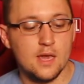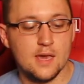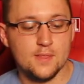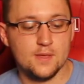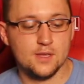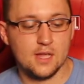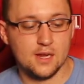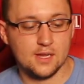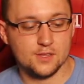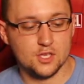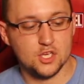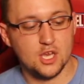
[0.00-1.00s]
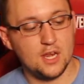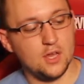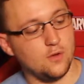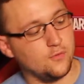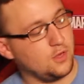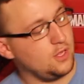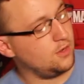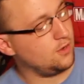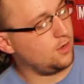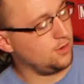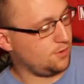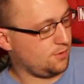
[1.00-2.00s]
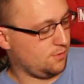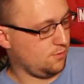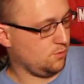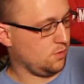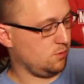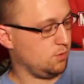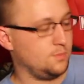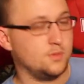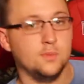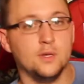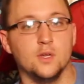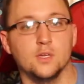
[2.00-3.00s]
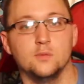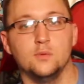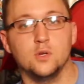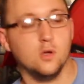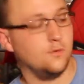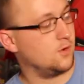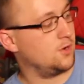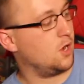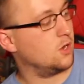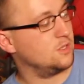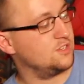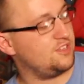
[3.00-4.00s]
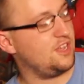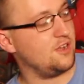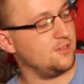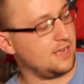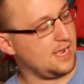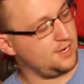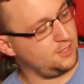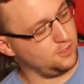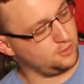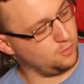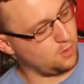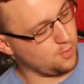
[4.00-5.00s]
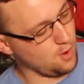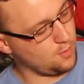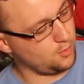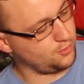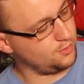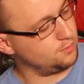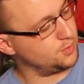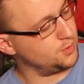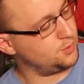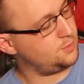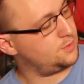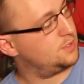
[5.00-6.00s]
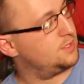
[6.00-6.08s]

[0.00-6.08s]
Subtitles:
And then you kind of got the shading over here on, whoops, about knocked the book over, on Harley's hair that kind of looks more purple than blue